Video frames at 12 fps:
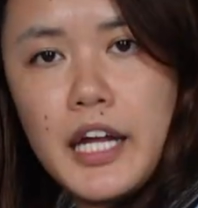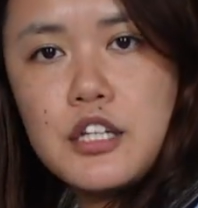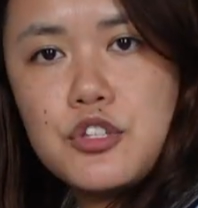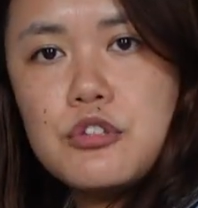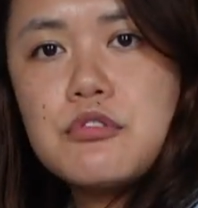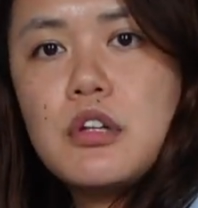I
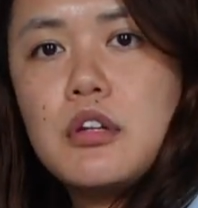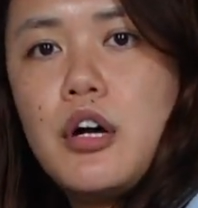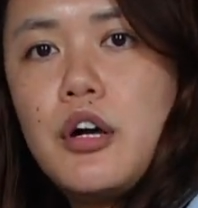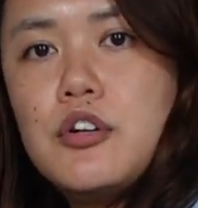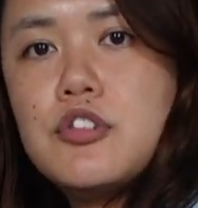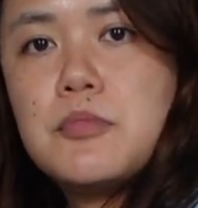chose a
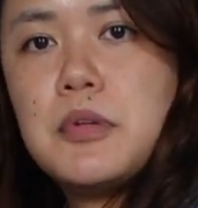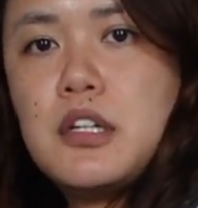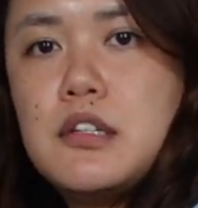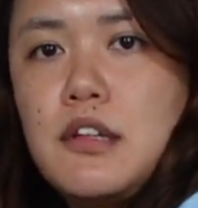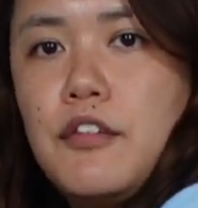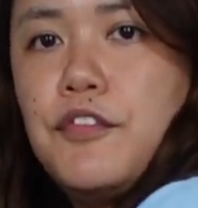large
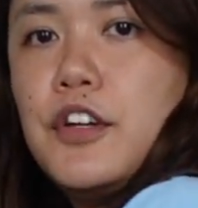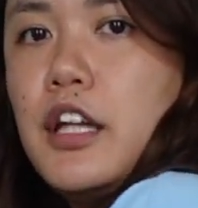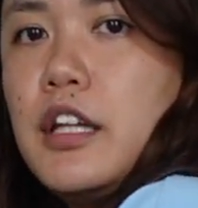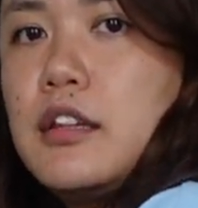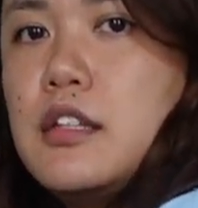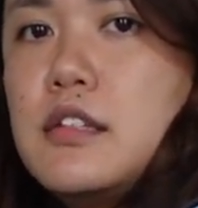because I feel
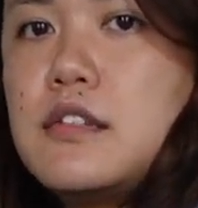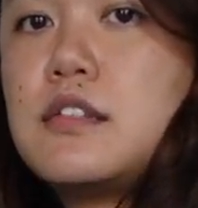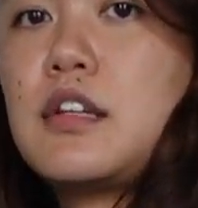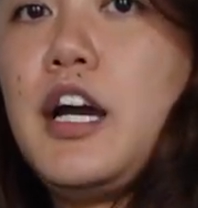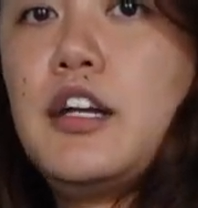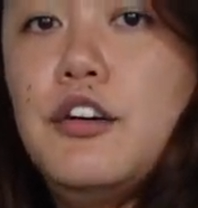like
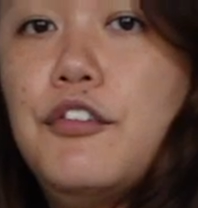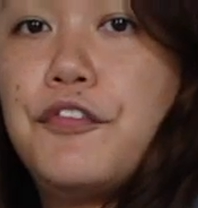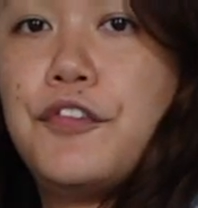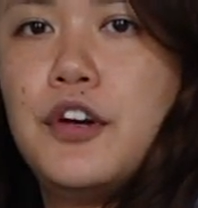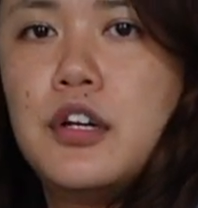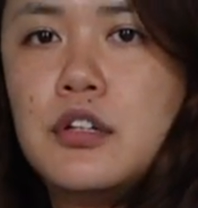this kind
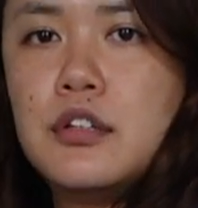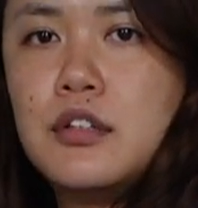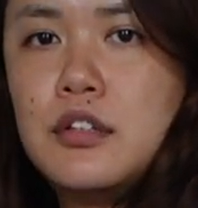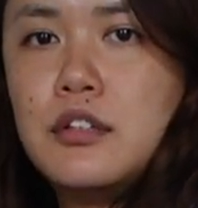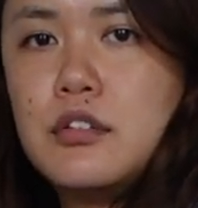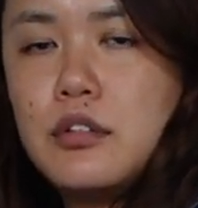of
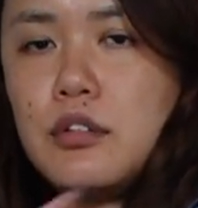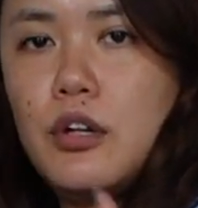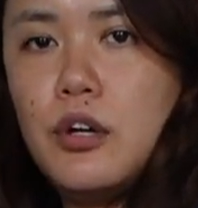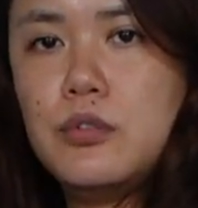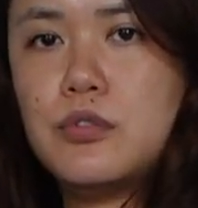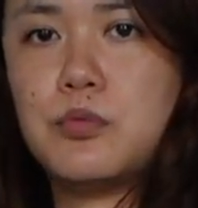
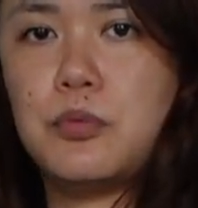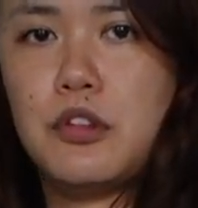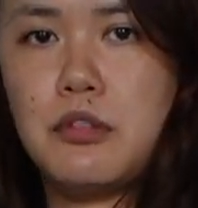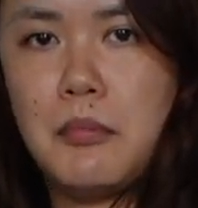goes with